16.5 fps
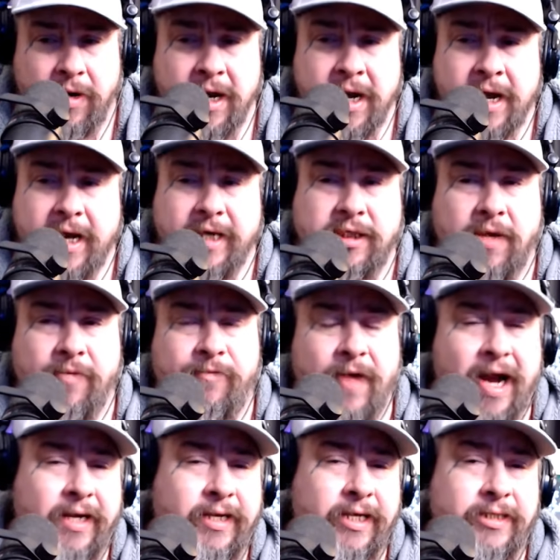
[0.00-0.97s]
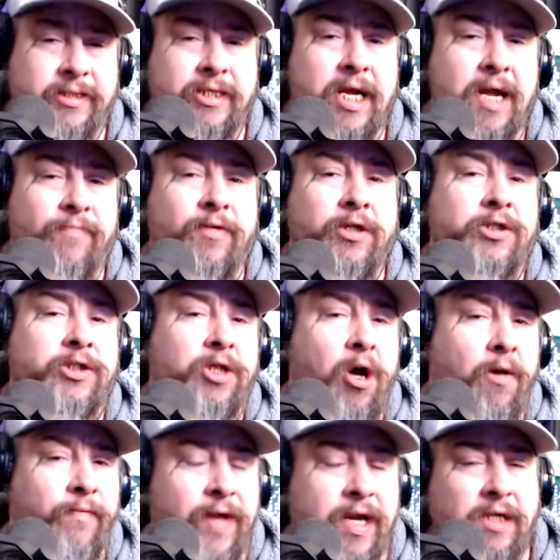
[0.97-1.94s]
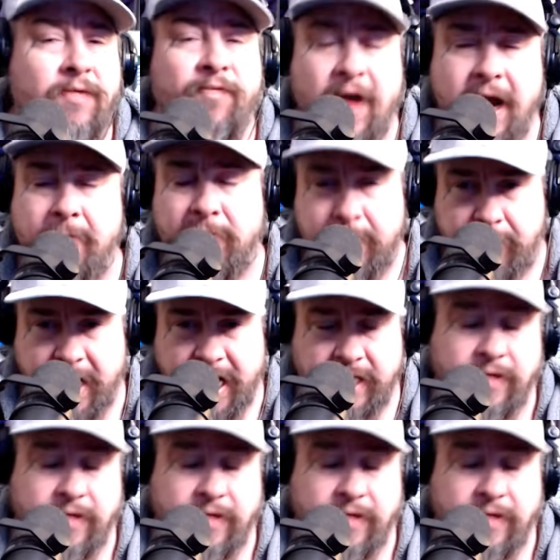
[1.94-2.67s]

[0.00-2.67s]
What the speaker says: is the fact that Steve Gonsalves' family page,